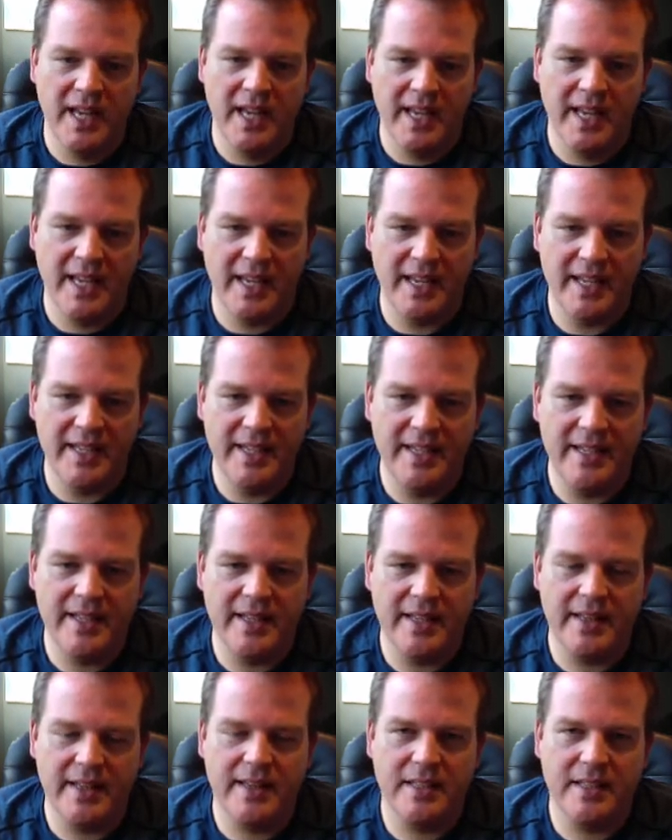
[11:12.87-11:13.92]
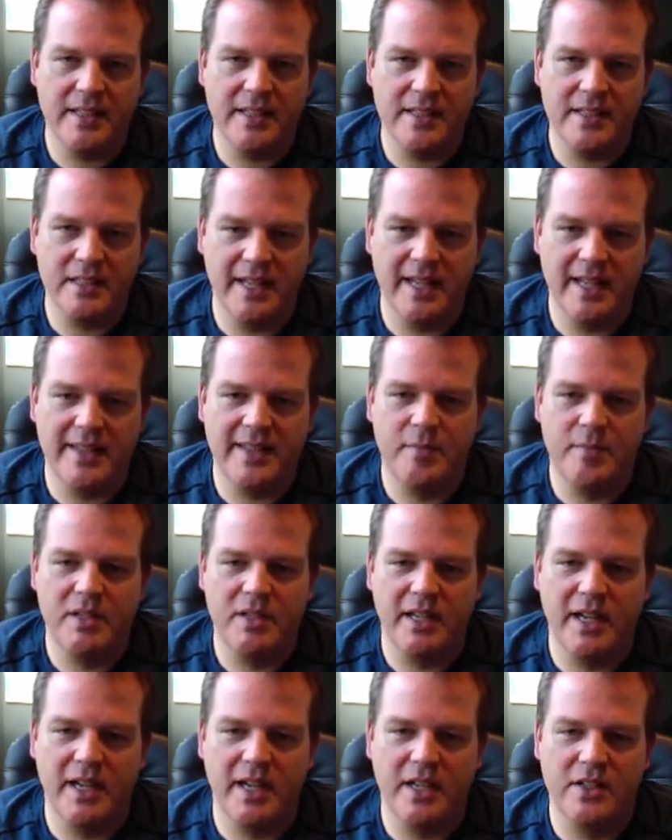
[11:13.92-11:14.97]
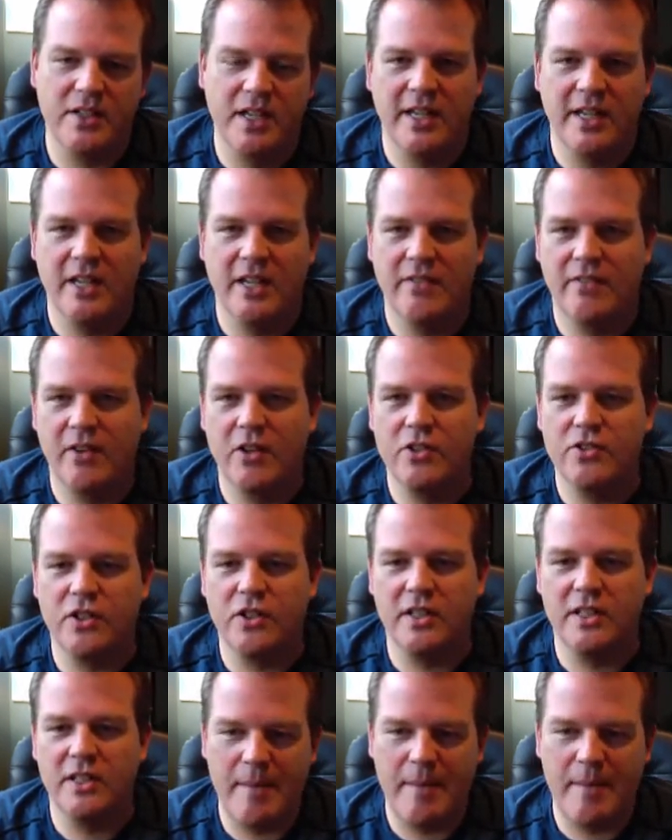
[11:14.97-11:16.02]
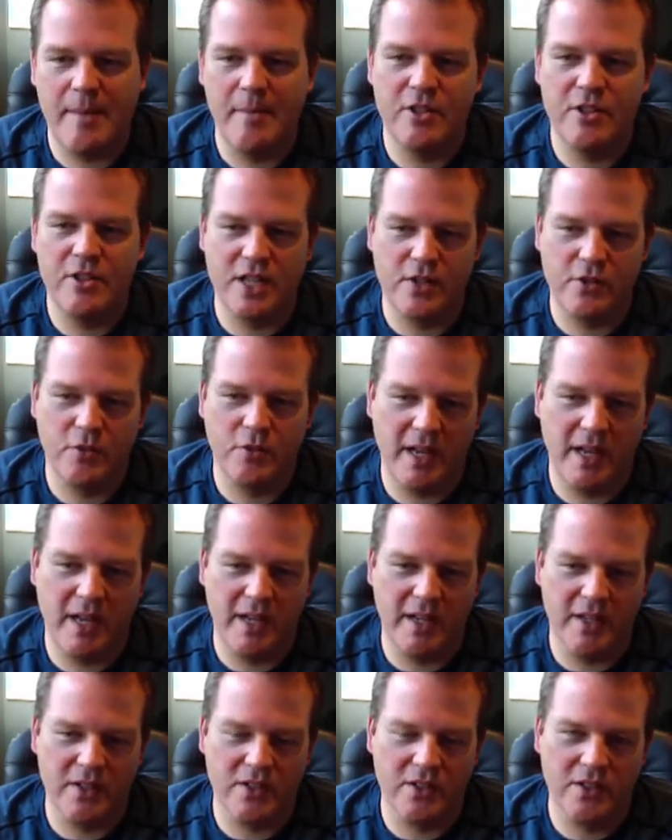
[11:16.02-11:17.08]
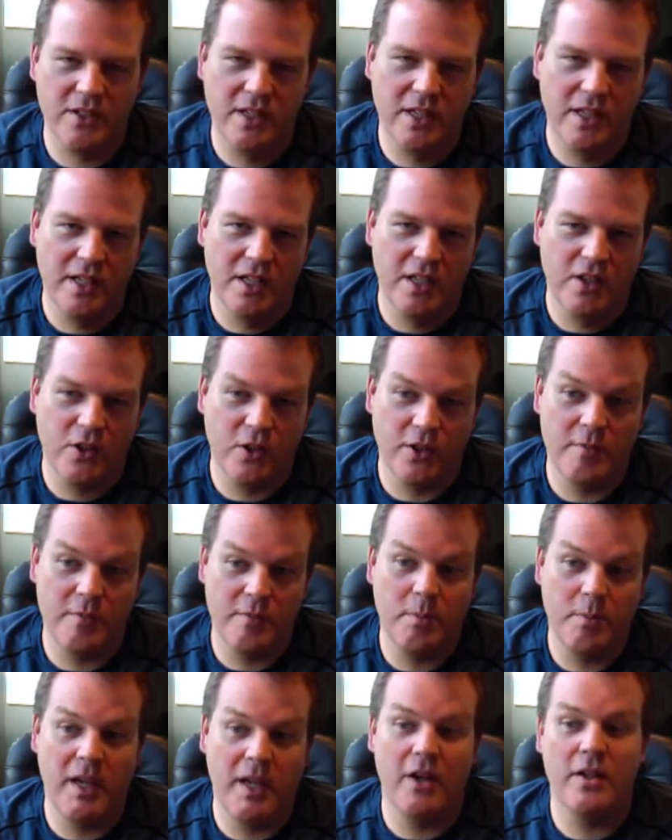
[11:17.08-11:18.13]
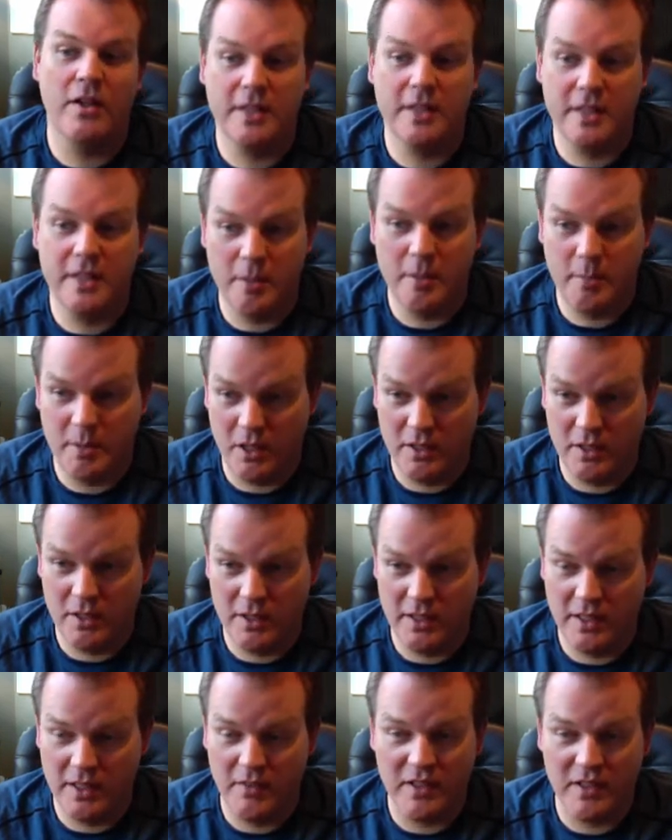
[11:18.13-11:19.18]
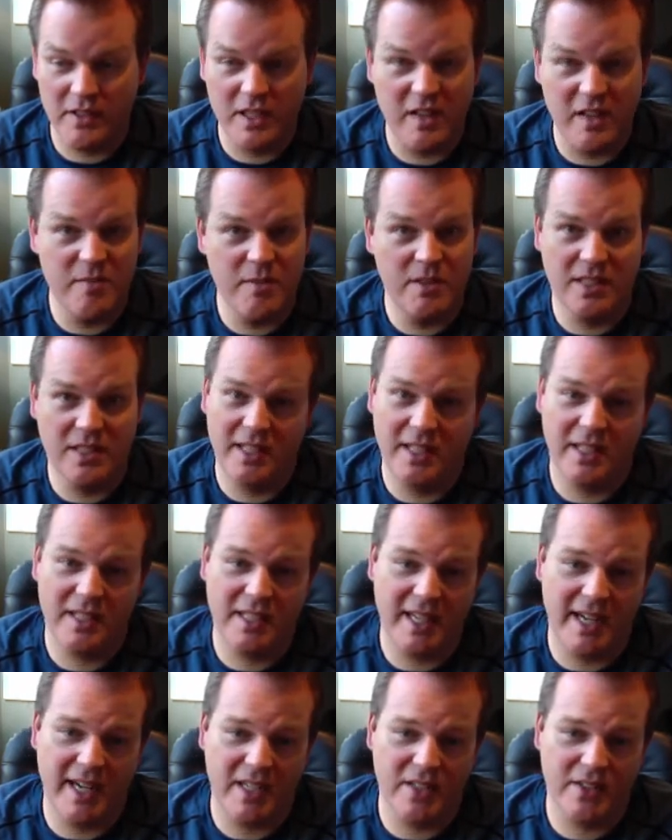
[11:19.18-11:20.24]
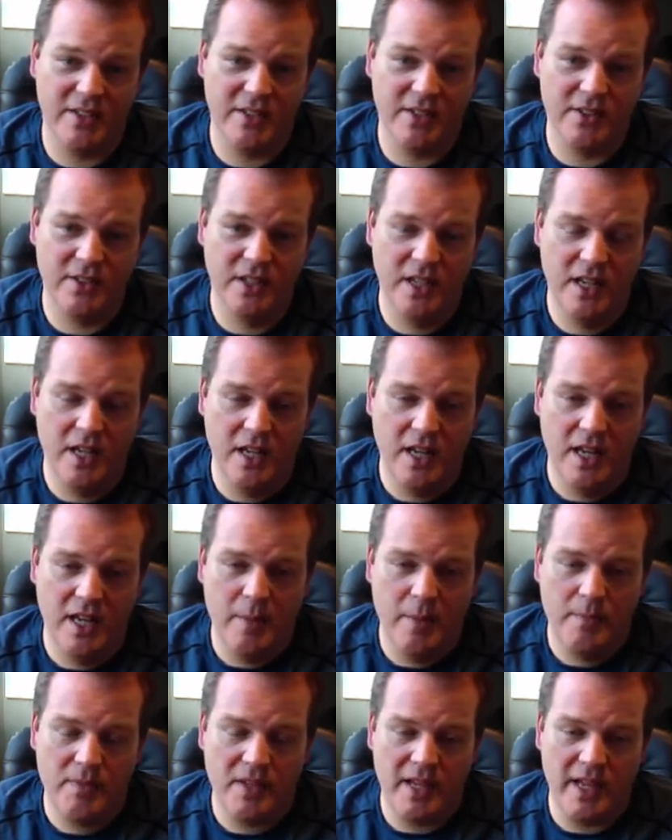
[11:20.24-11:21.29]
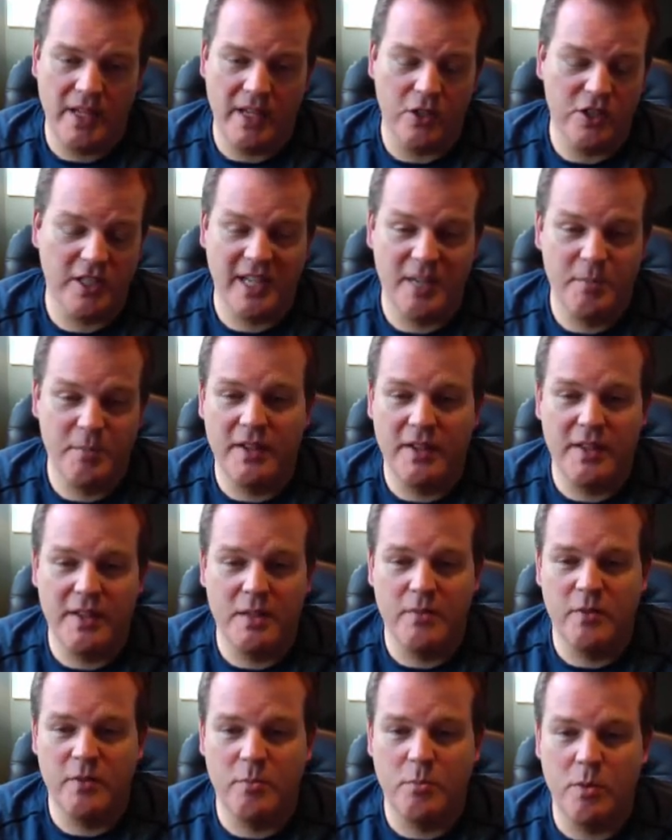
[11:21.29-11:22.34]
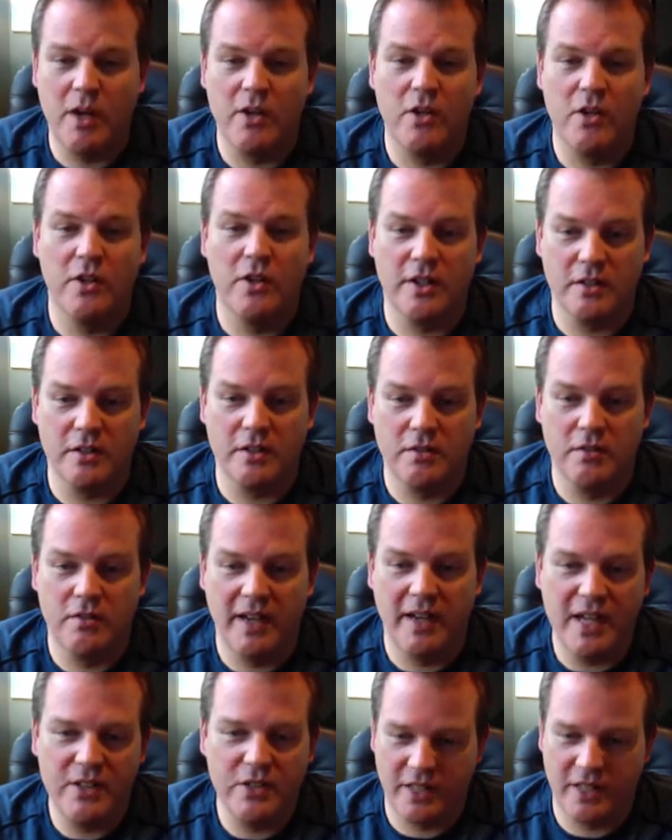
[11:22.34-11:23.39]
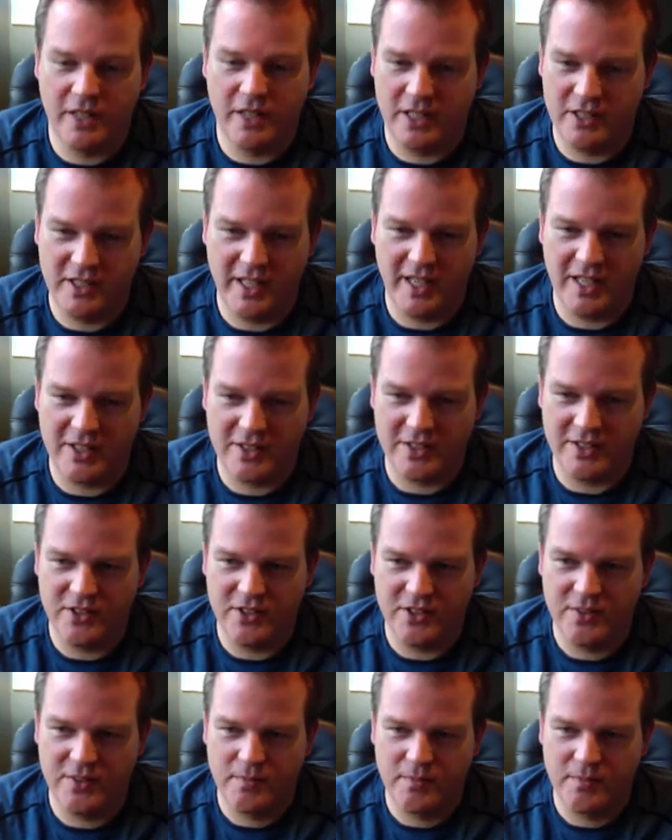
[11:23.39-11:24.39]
he doesn't like them because he feels they're going to damage central banks, they're going to impair the ability of the government to collect taxes, and also kind of prevent them from monitoring financial transactions.